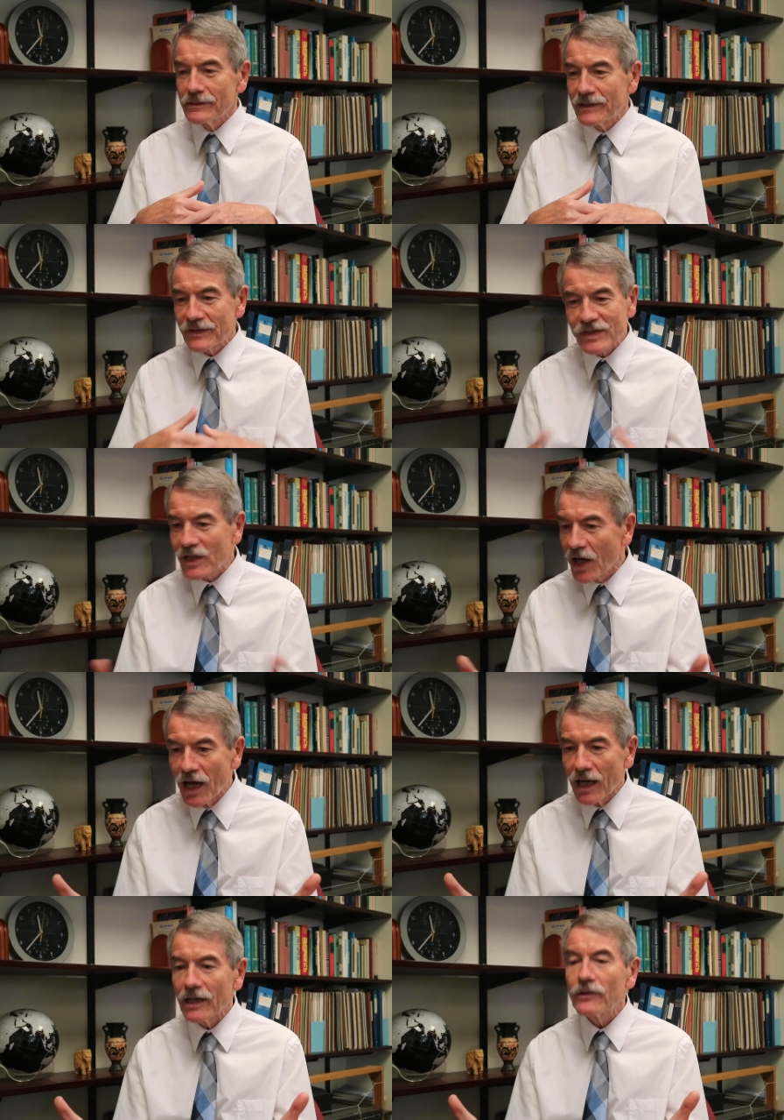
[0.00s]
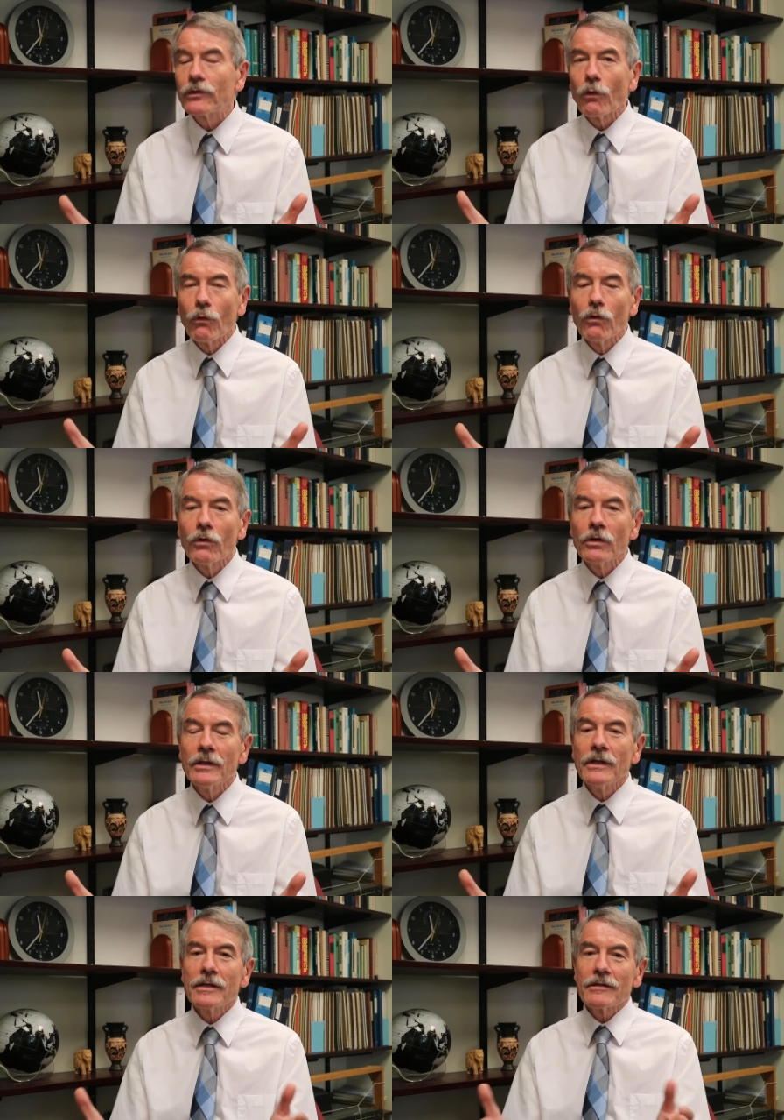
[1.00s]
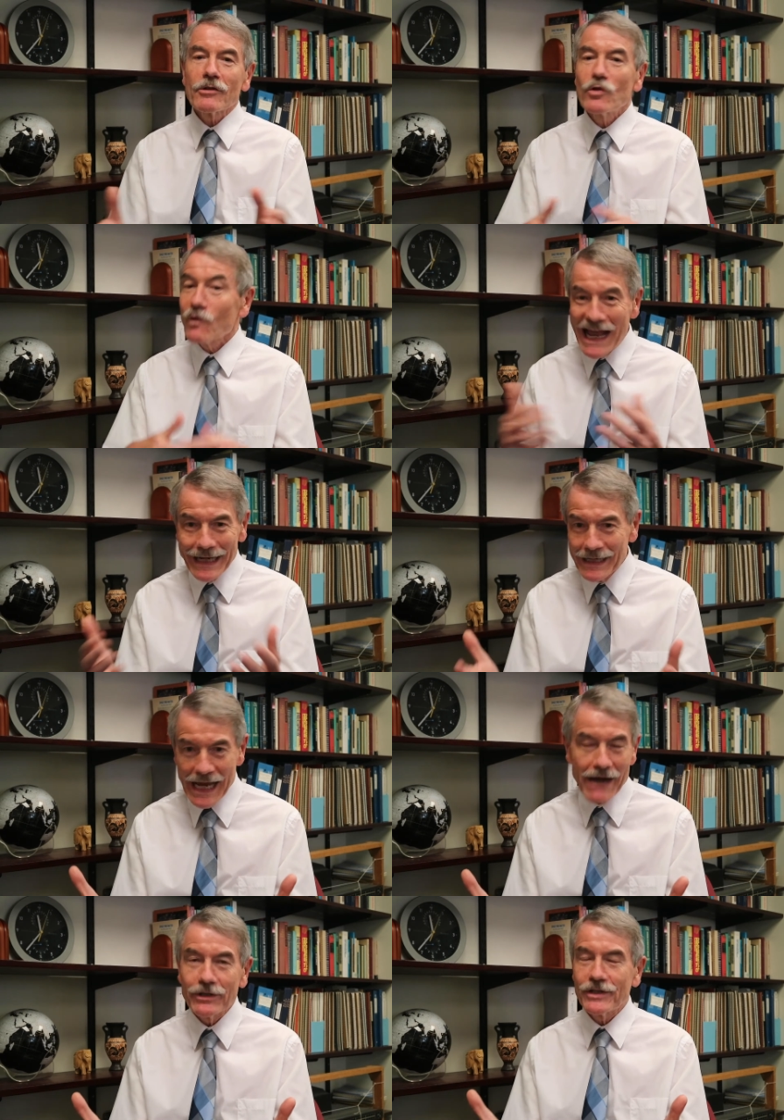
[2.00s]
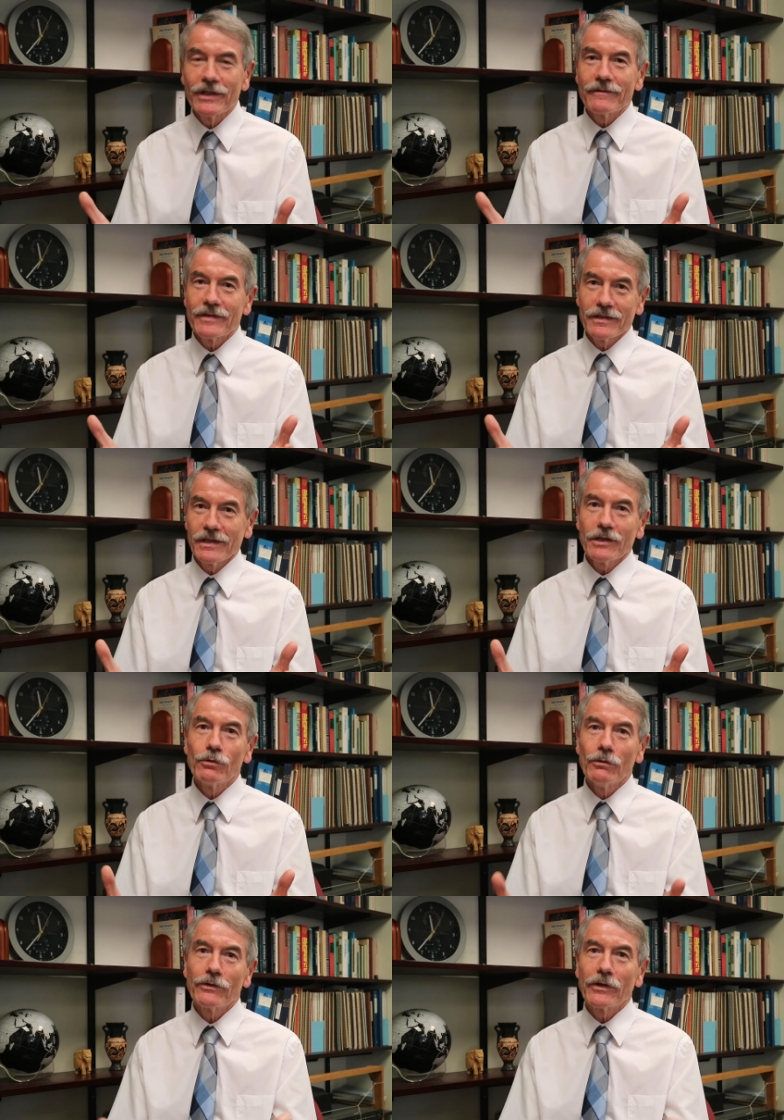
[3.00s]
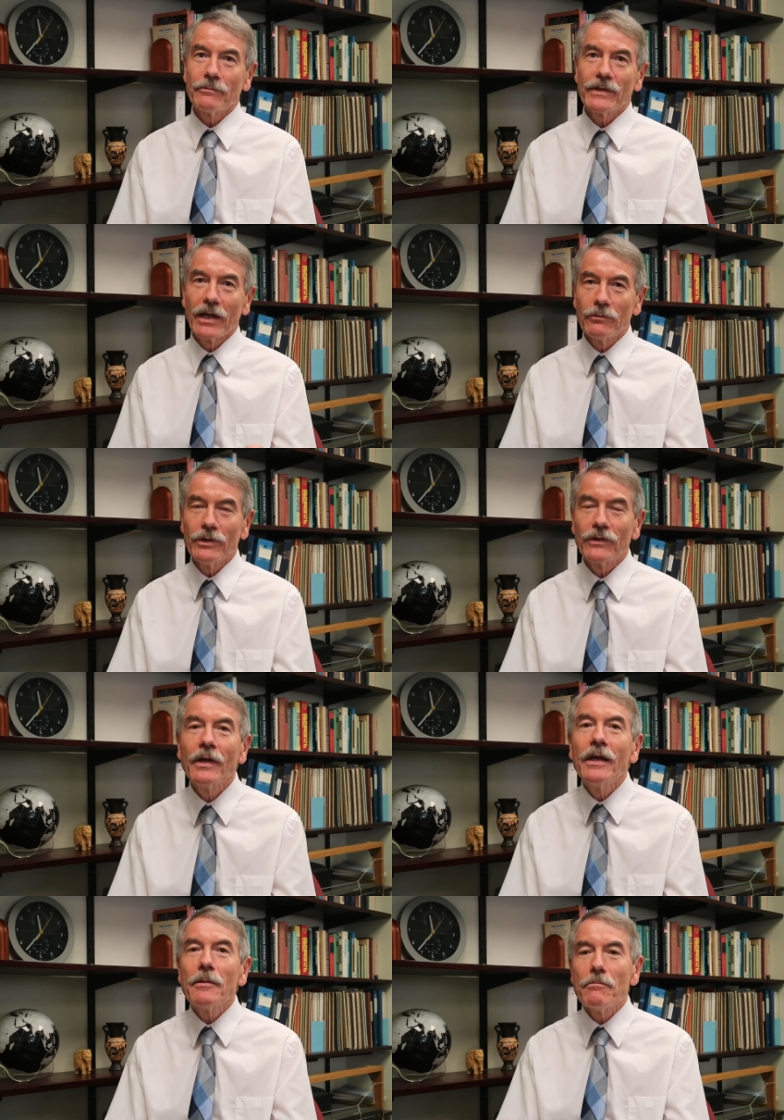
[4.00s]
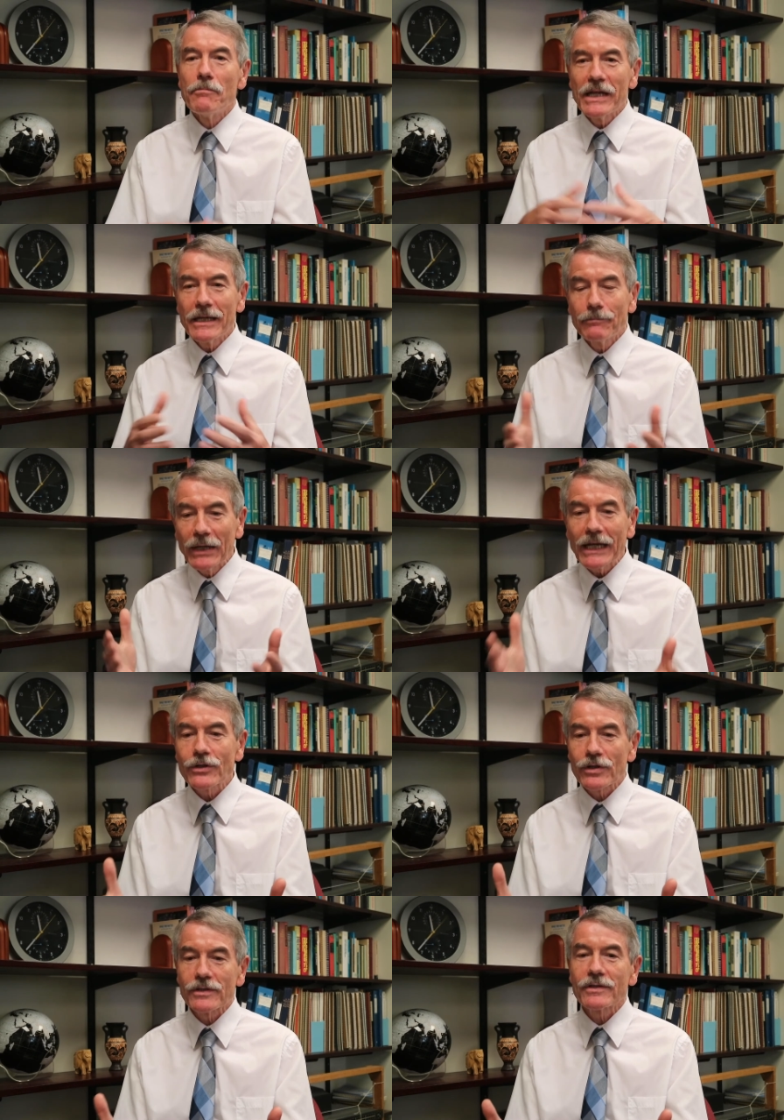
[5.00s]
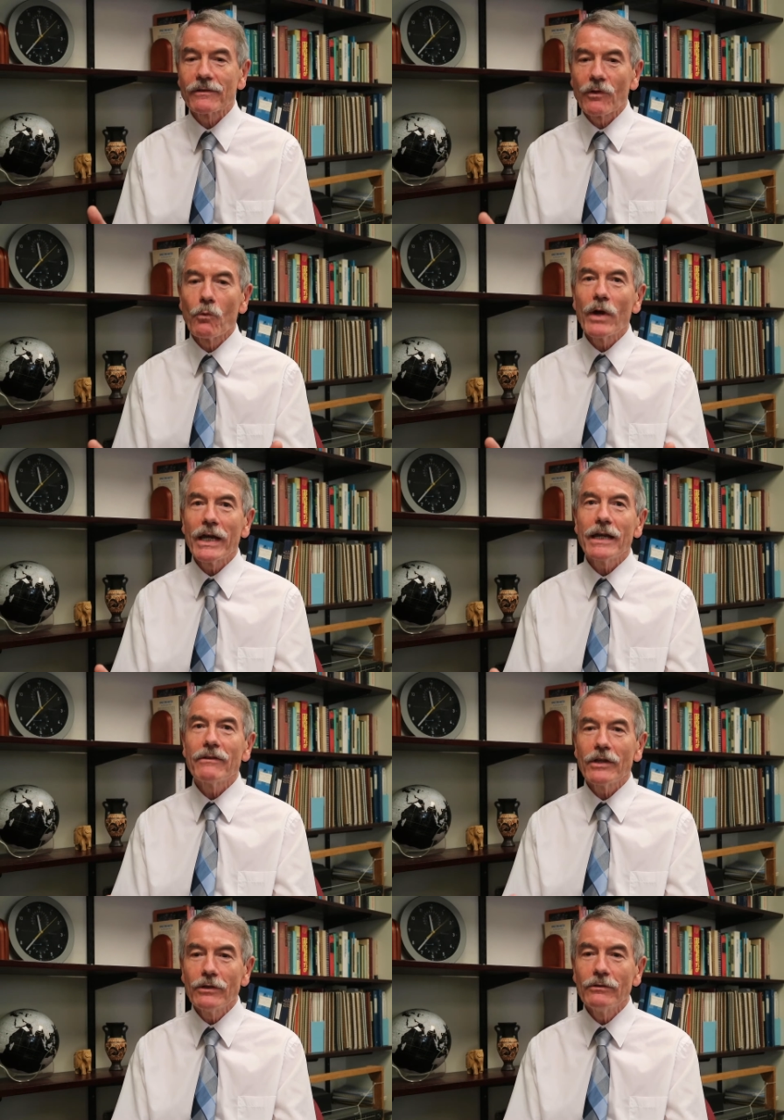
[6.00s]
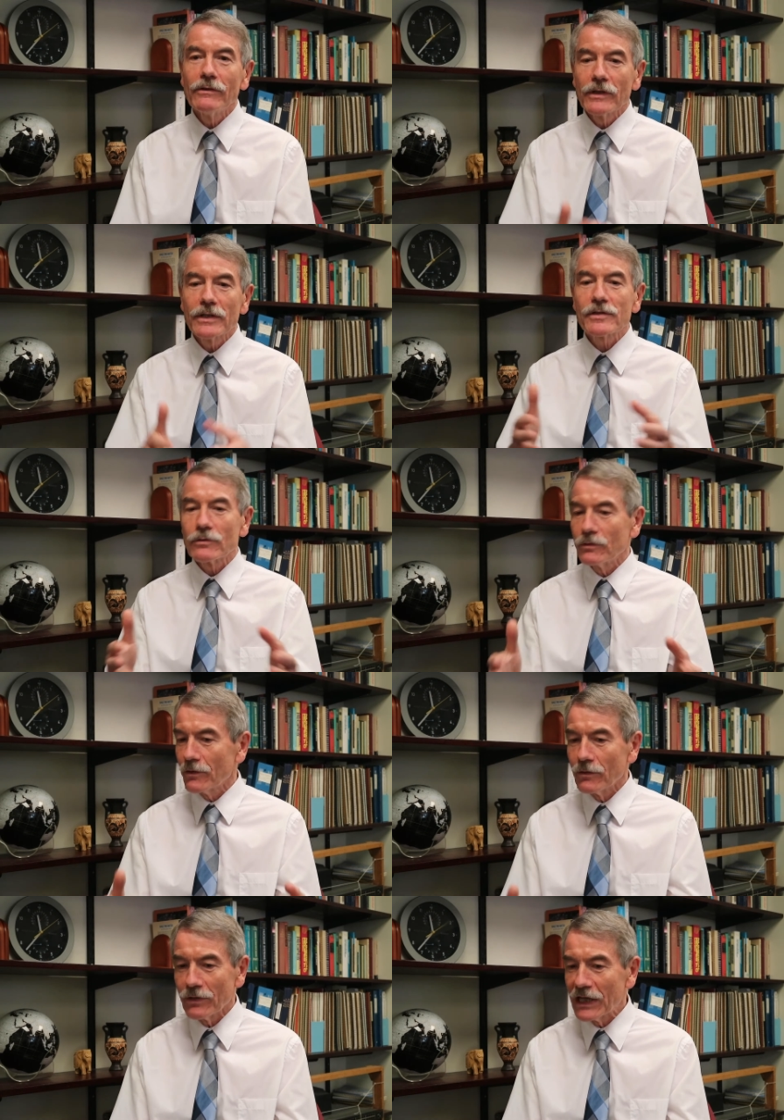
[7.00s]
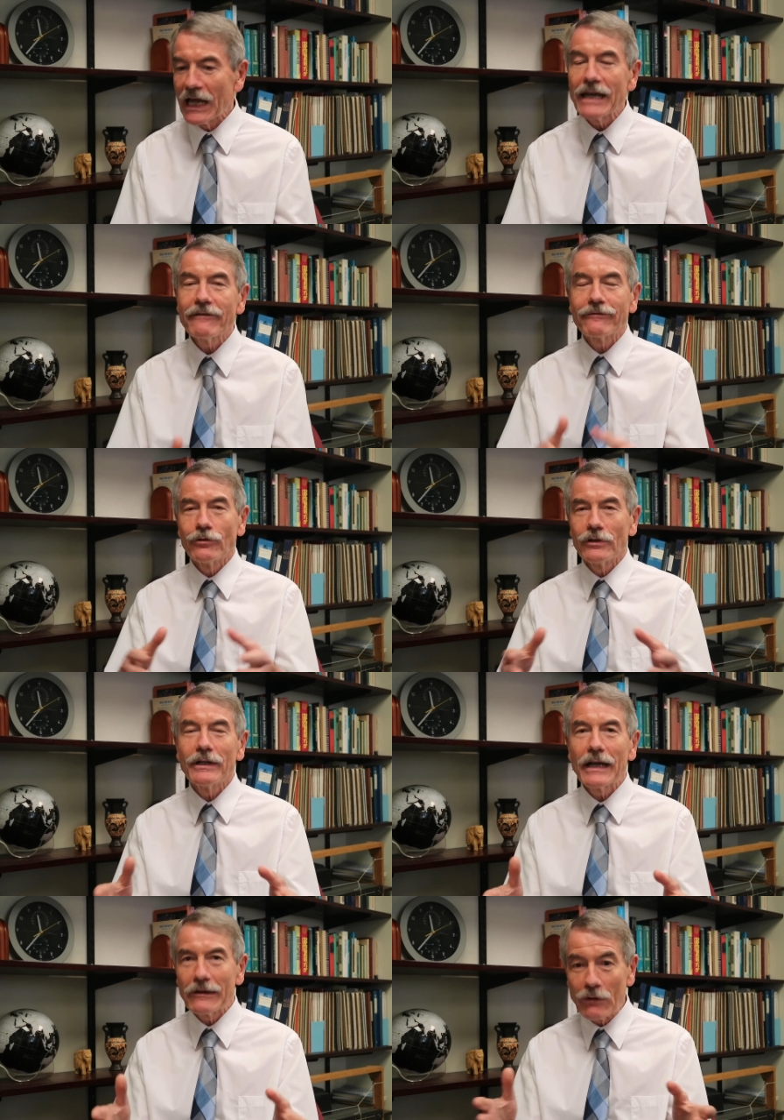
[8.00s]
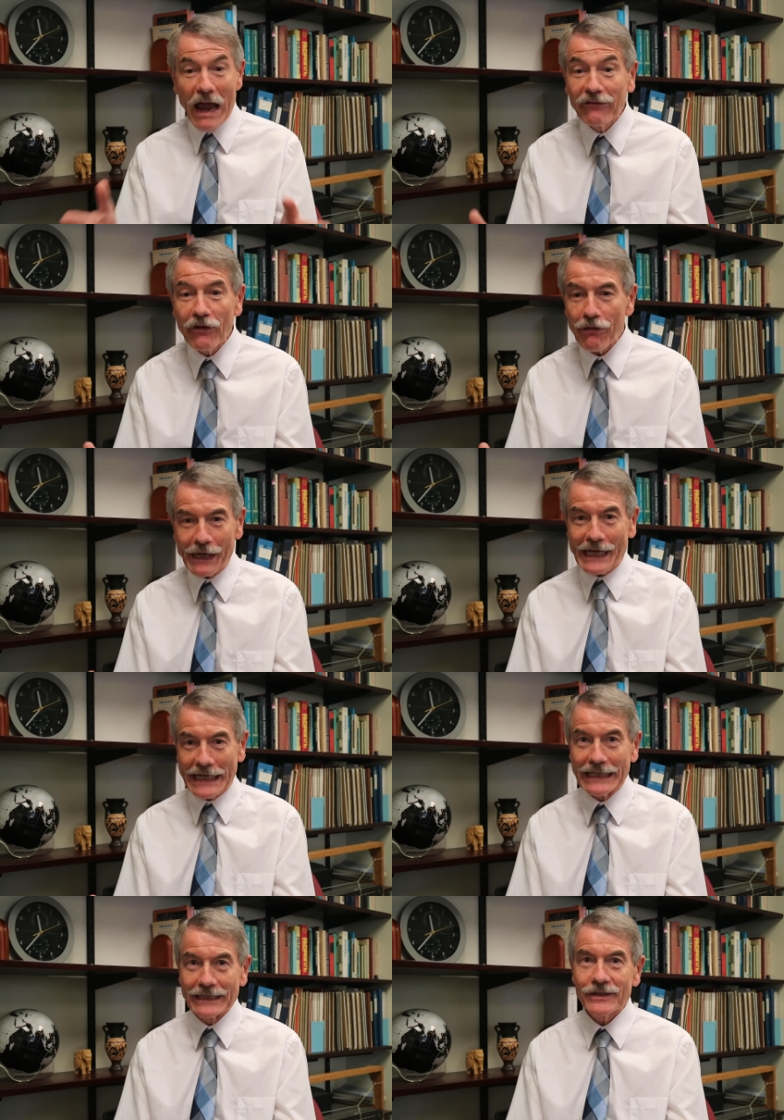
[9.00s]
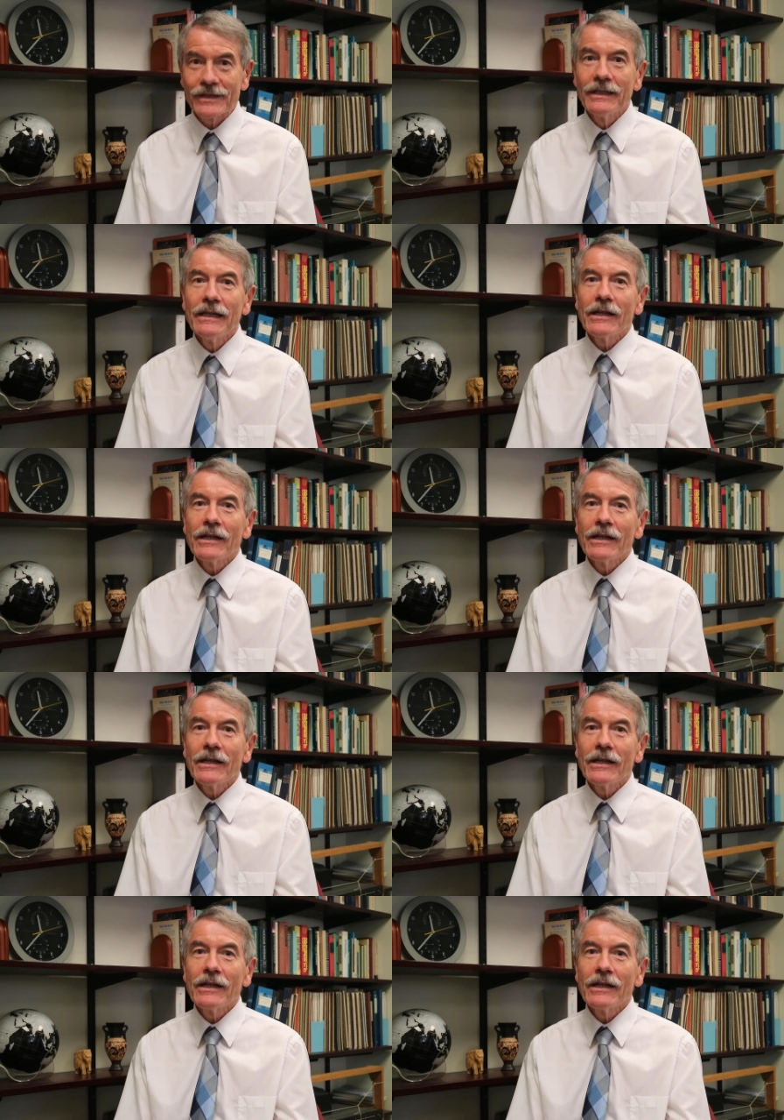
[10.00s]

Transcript: discards all grand narratives, as it calls them. In other words, big pictures of the way the universe or, or life or, or everything is.